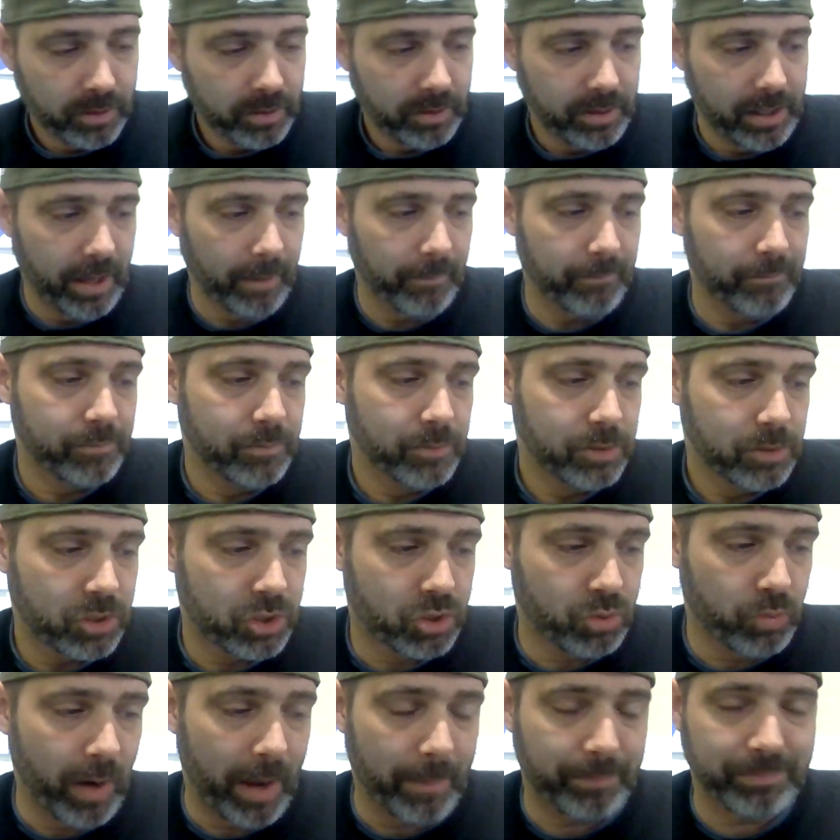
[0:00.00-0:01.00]
Yep,
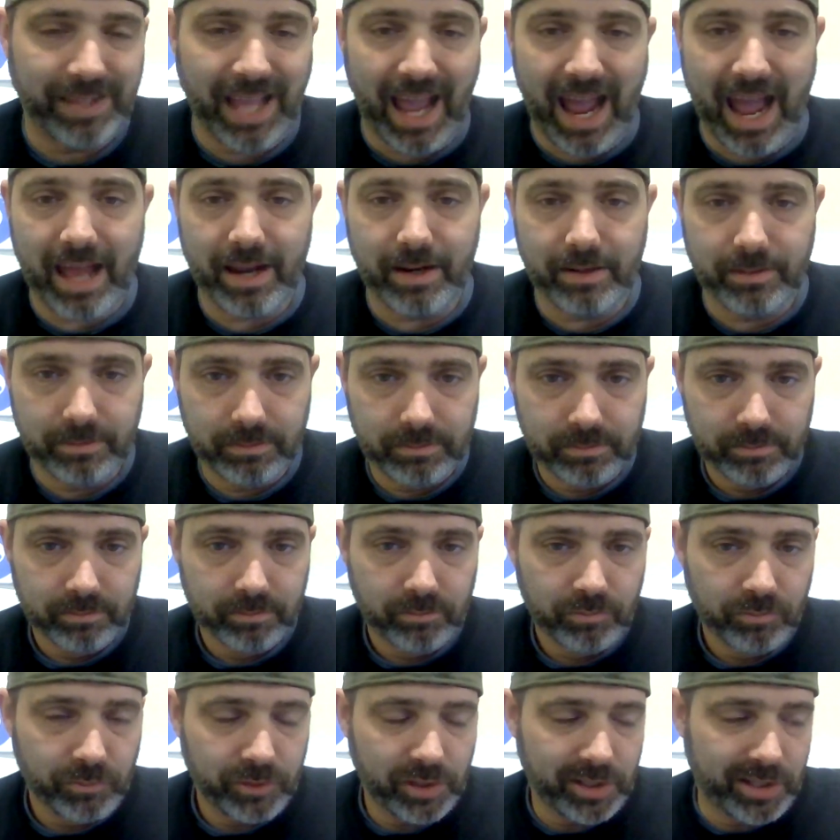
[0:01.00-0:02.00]
swept that.
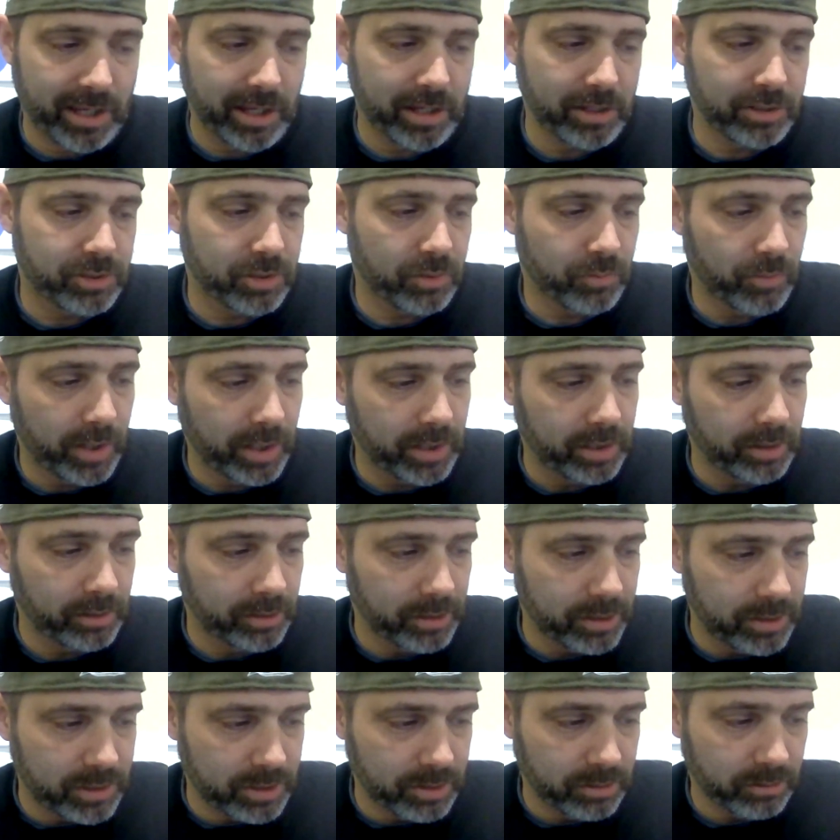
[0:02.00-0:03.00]
Kings in
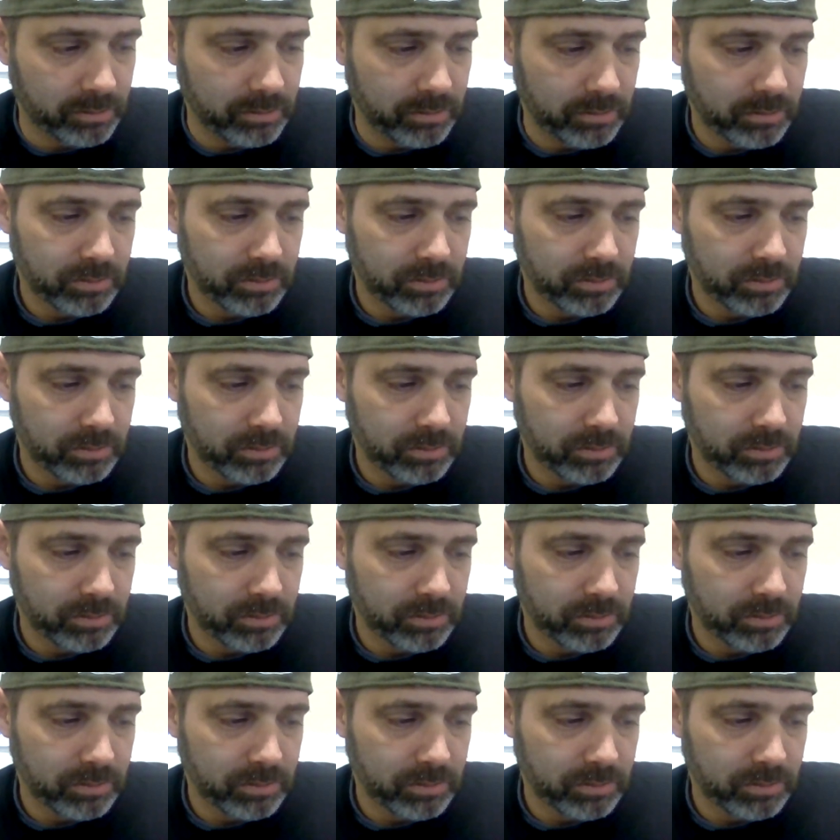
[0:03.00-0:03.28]
regulation.